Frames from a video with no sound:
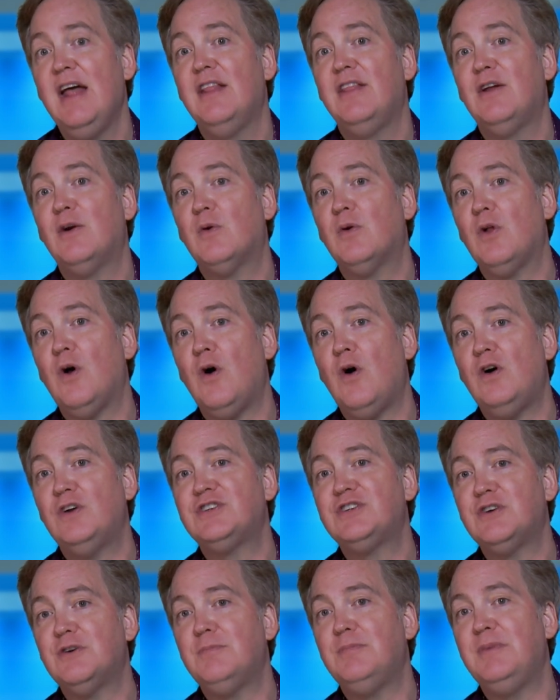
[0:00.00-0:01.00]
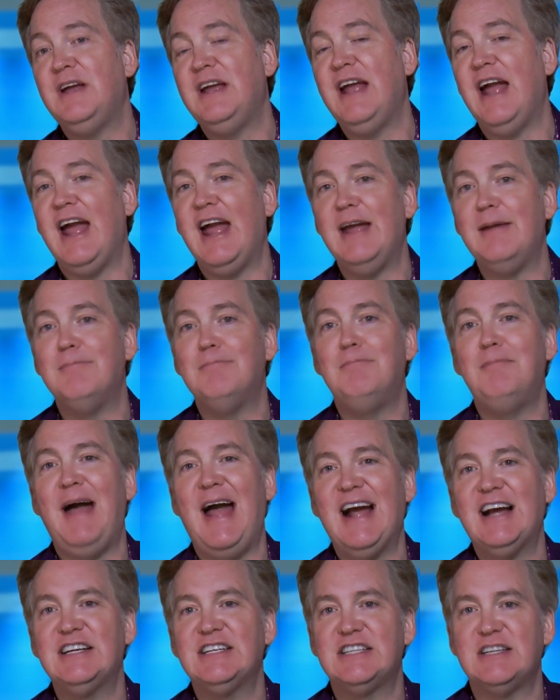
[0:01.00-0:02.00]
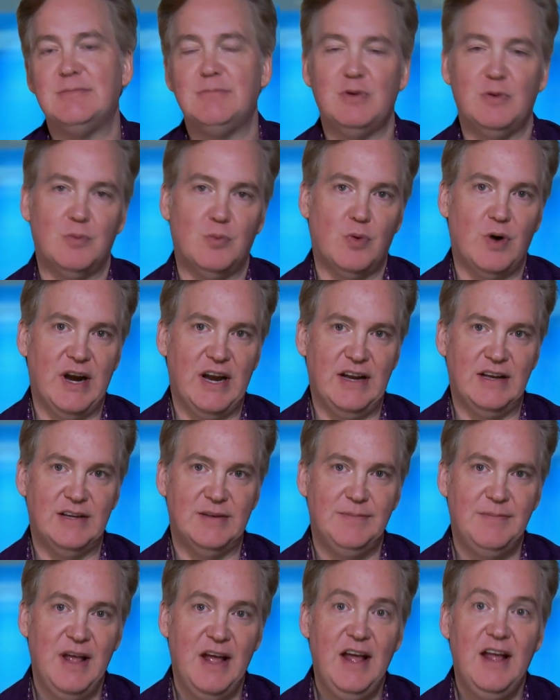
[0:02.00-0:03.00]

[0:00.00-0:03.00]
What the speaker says: There will also be a maximum rate.